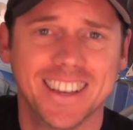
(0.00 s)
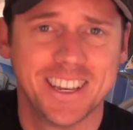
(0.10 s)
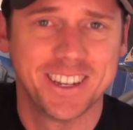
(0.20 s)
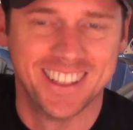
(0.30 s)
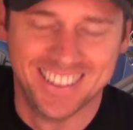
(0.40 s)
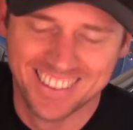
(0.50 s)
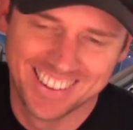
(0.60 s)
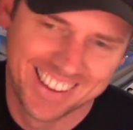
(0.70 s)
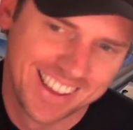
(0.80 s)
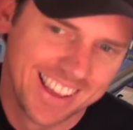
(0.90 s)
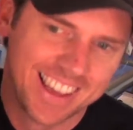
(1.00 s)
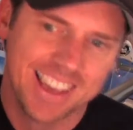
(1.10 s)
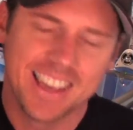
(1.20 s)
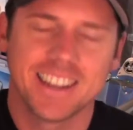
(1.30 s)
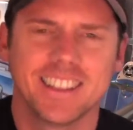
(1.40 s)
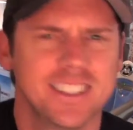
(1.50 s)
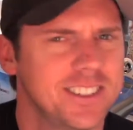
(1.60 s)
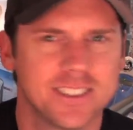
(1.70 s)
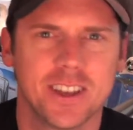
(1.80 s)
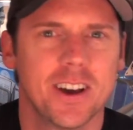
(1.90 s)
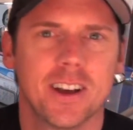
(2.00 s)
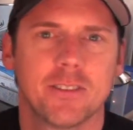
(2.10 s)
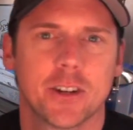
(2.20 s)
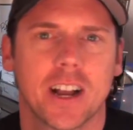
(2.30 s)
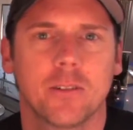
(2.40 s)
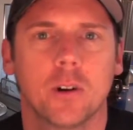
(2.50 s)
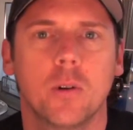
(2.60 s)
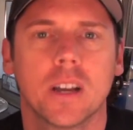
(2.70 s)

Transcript: This has gone off track real